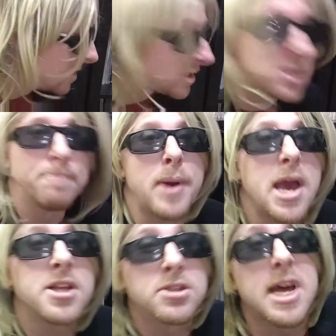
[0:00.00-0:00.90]
It's the
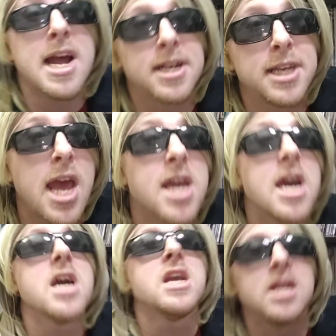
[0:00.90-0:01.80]
best of that
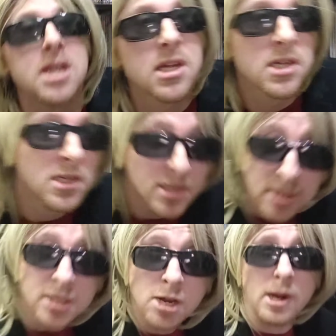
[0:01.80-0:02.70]
decade.
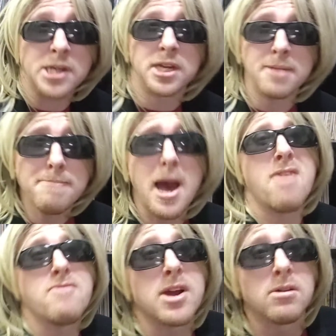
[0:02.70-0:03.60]
No, actually,
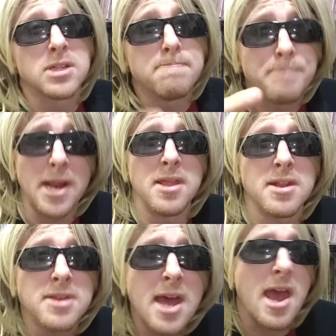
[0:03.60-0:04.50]
my record's are better
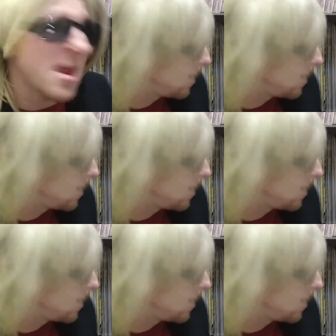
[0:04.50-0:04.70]
than that.